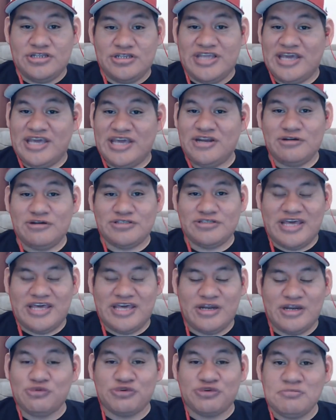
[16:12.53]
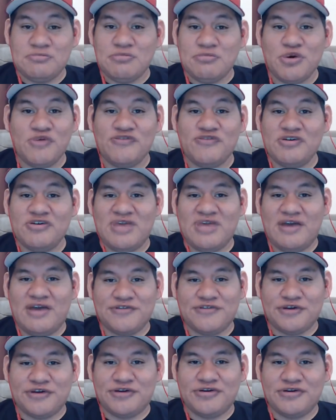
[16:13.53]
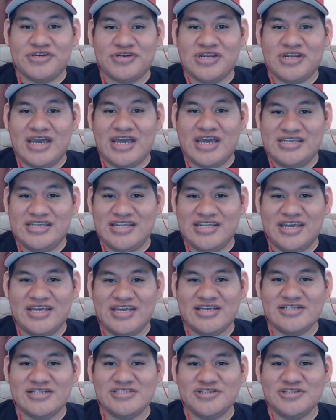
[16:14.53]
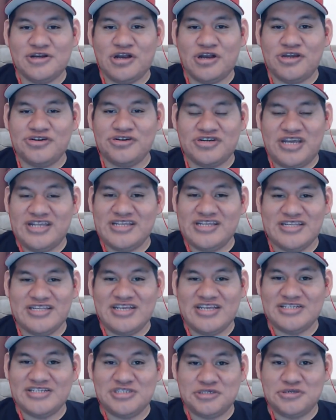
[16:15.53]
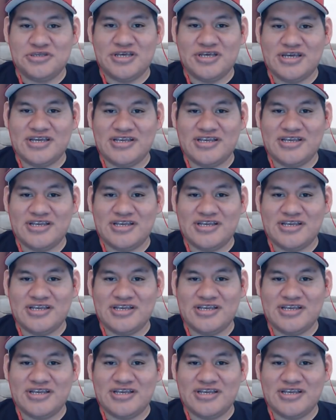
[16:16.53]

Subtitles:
they don't remove them after 90 days or 180 days, do they?